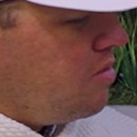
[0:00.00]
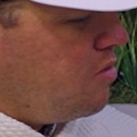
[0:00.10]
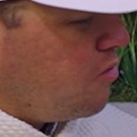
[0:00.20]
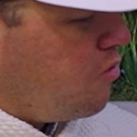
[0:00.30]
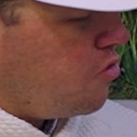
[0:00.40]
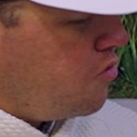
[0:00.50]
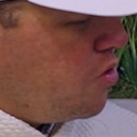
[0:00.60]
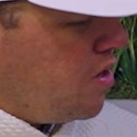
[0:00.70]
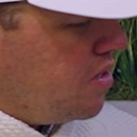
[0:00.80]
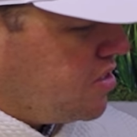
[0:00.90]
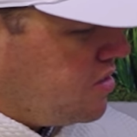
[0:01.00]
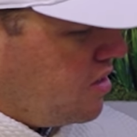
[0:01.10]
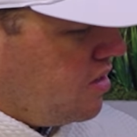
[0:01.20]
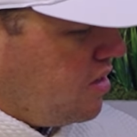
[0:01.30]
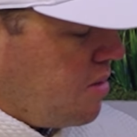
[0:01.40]
the first few days at
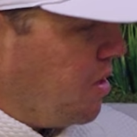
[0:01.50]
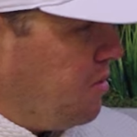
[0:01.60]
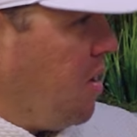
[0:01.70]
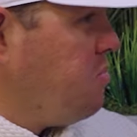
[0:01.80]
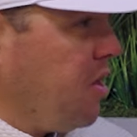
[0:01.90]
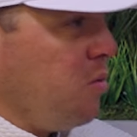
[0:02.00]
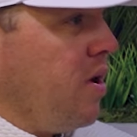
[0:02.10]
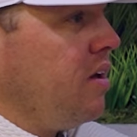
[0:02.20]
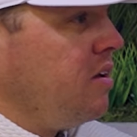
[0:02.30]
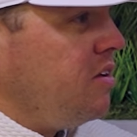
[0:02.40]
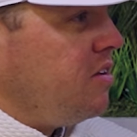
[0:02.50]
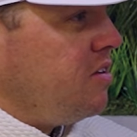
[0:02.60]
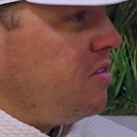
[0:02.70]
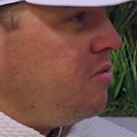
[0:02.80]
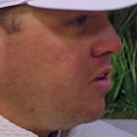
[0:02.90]
by the way,
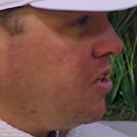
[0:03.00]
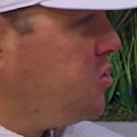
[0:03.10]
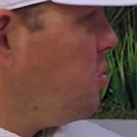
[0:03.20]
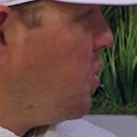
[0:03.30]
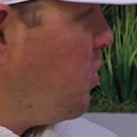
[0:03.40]
Phoenix Open